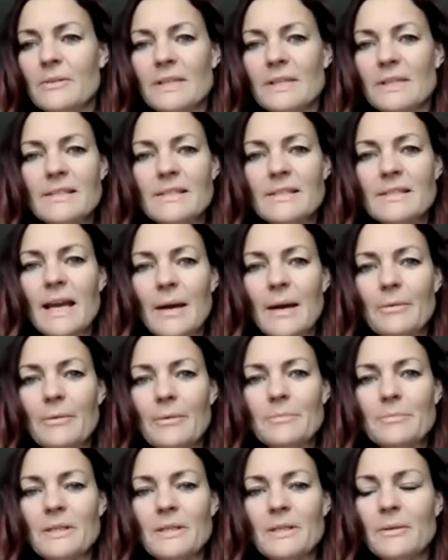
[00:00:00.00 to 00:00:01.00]
And I say how
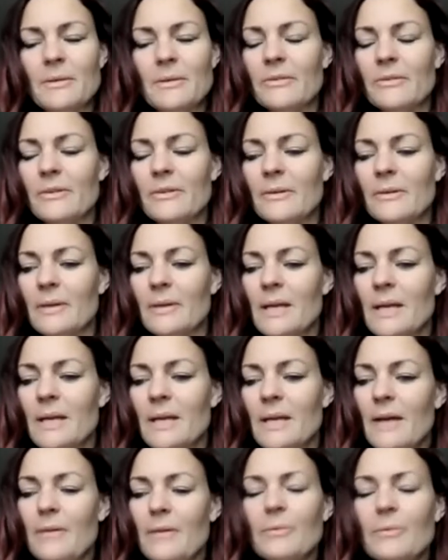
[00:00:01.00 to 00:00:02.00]
it's been used, and
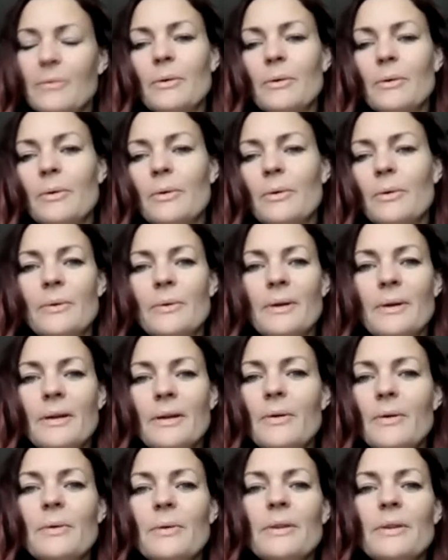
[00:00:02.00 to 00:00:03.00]
I don't know who
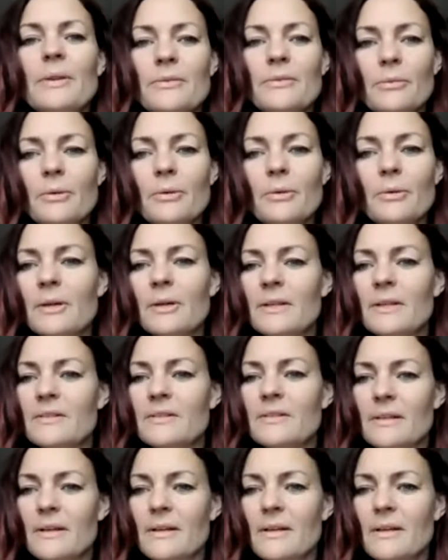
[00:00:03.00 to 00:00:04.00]
in this room
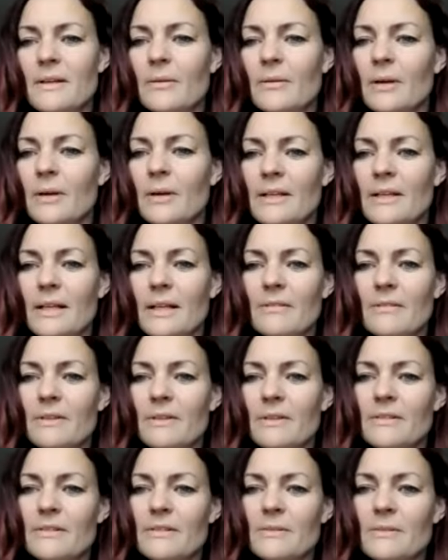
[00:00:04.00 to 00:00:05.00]
consider, you know,
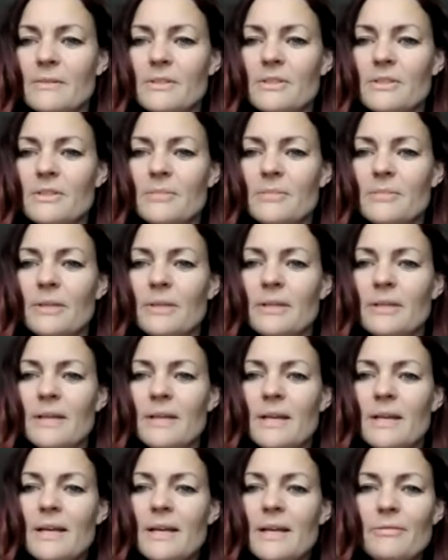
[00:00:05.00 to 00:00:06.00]
identifies as Christian, but
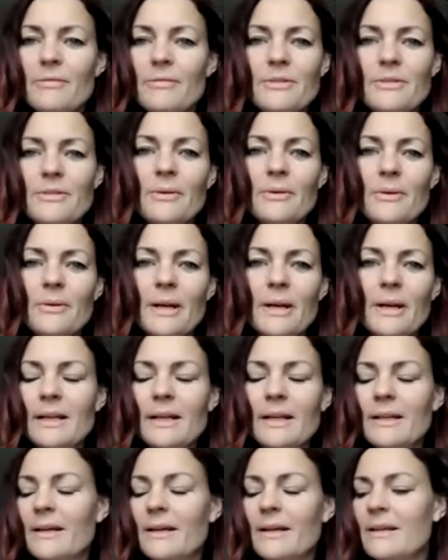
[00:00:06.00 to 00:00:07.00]
if you do, you
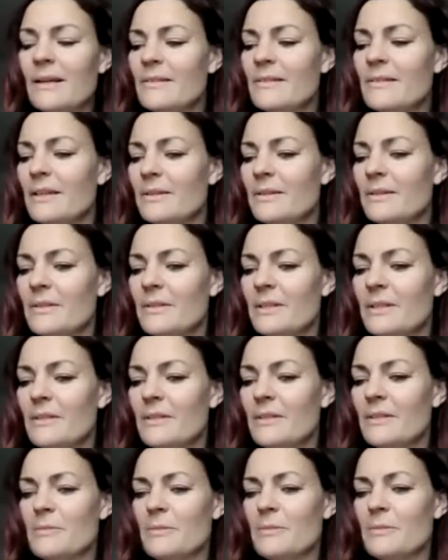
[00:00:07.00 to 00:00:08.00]
recognize that there's a
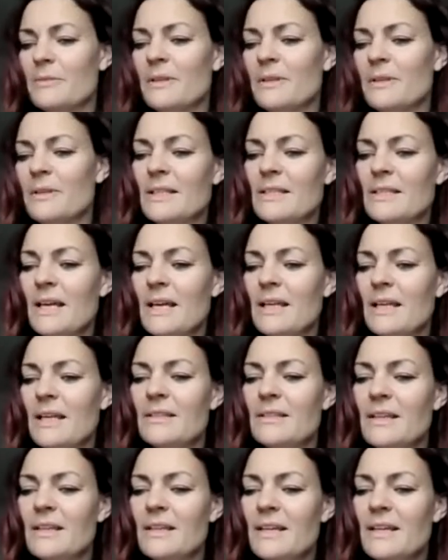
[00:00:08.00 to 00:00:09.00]
difference between the
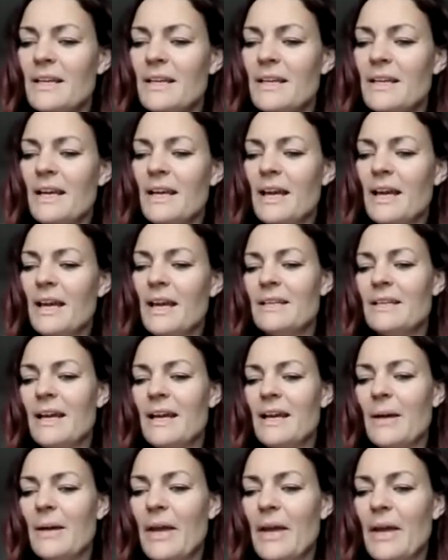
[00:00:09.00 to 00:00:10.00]
intent and
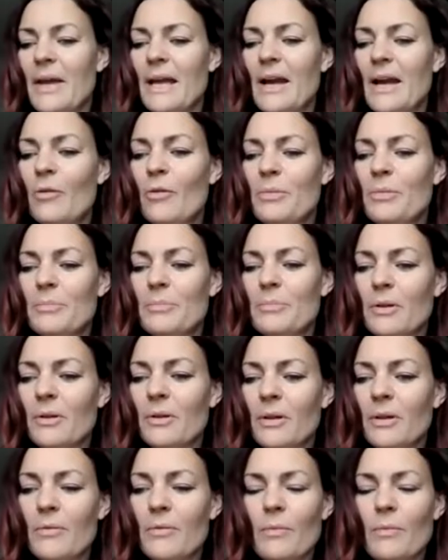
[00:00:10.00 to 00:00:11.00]
how
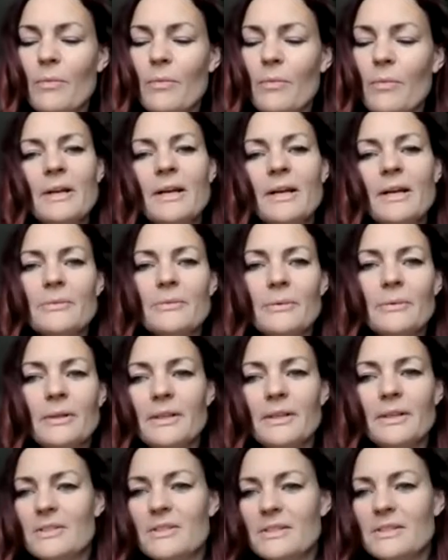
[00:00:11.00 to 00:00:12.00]
people weaponize
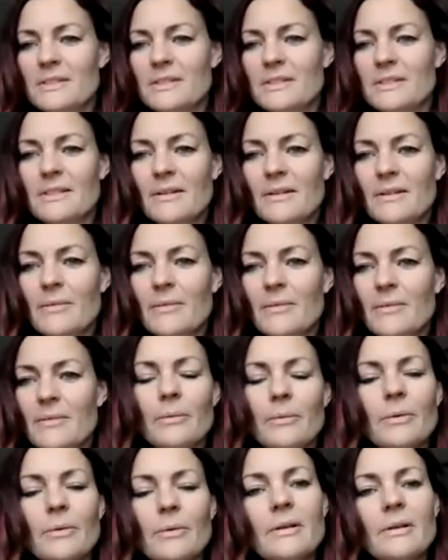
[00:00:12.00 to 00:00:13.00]
religions around
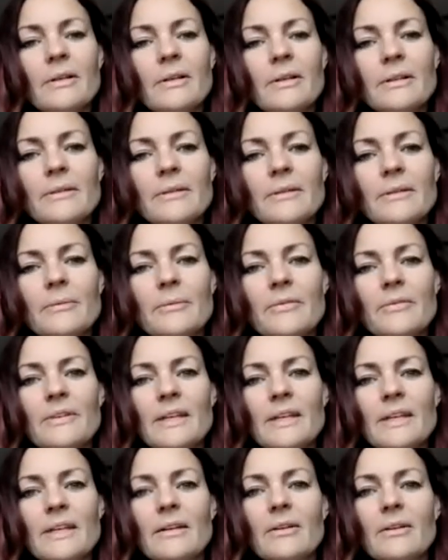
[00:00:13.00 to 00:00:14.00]
the world. And we've
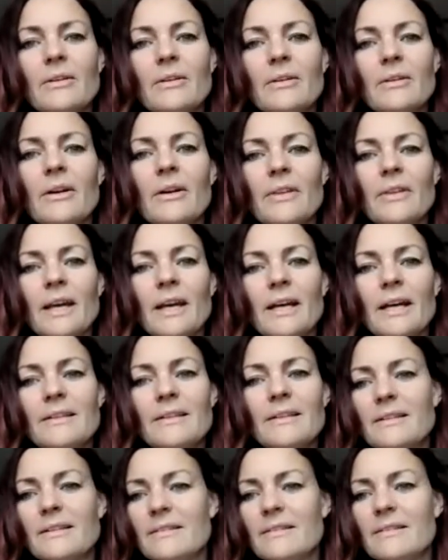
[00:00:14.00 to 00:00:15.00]
seen a lot of that
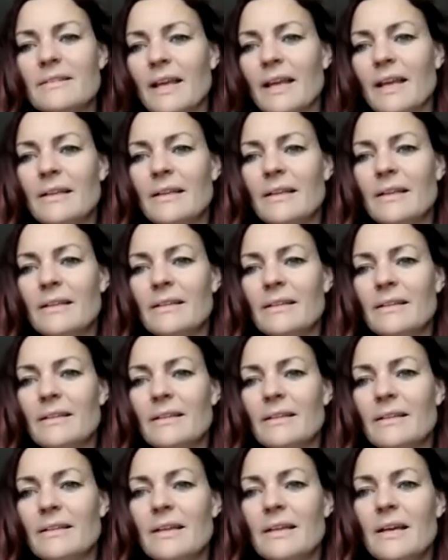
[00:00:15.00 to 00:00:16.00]
in this land. And
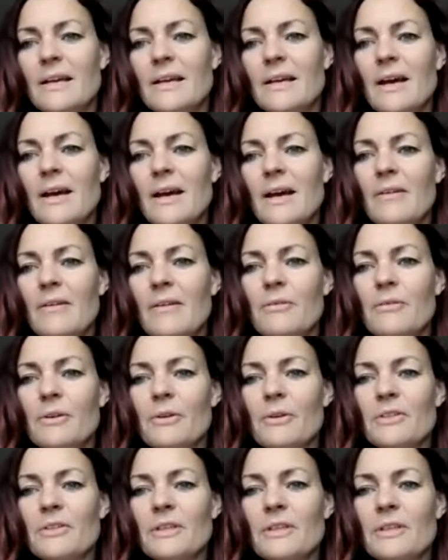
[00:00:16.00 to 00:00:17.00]

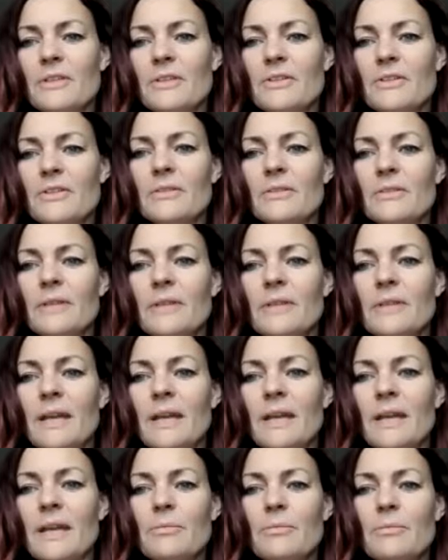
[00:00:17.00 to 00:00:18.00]
unfortunately, the children
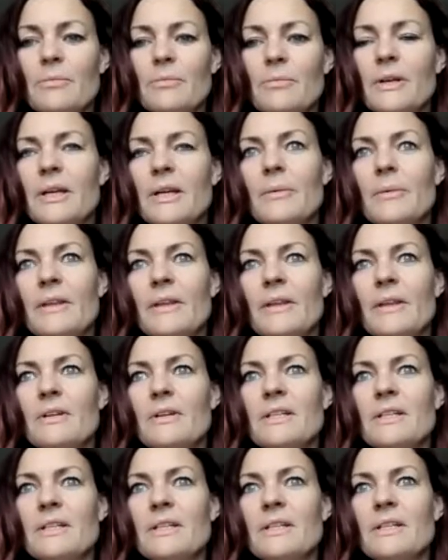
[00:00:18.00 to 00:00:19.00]
that we're working with every
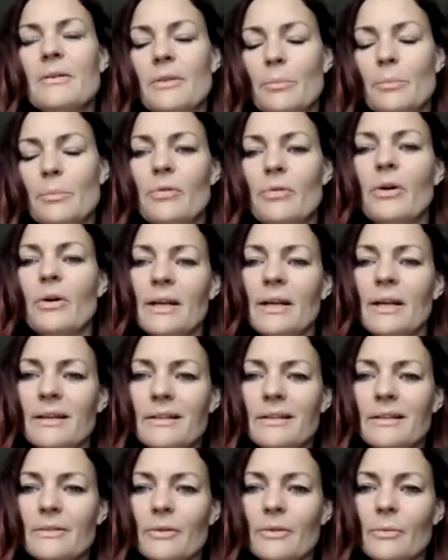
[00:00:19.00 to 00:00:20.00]
day are the product of
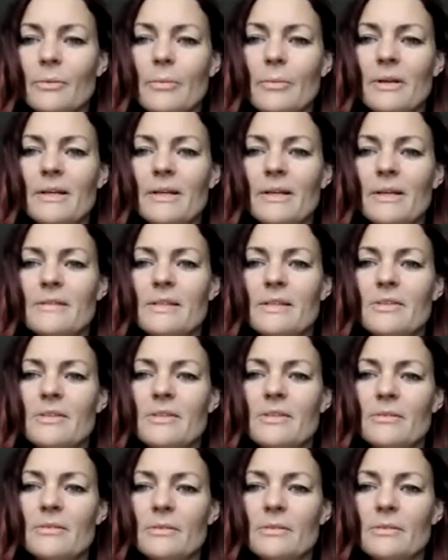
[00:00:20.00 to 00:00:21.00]
the weaponization of
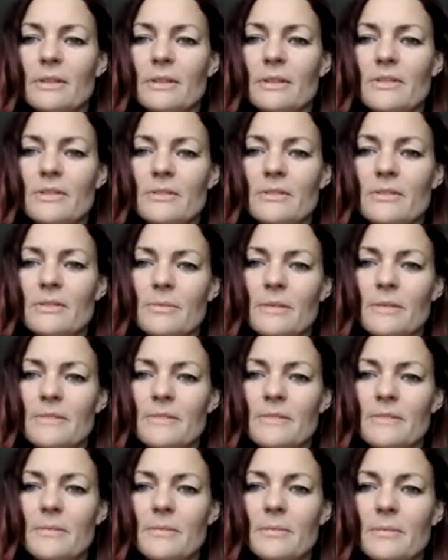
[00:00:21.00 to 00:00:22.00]
religion to oppress
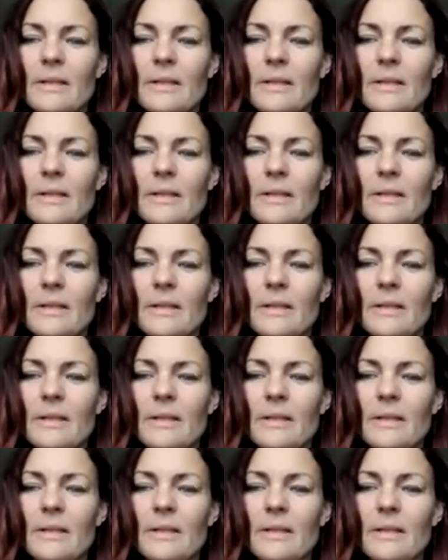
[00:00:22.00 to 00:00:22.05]
people.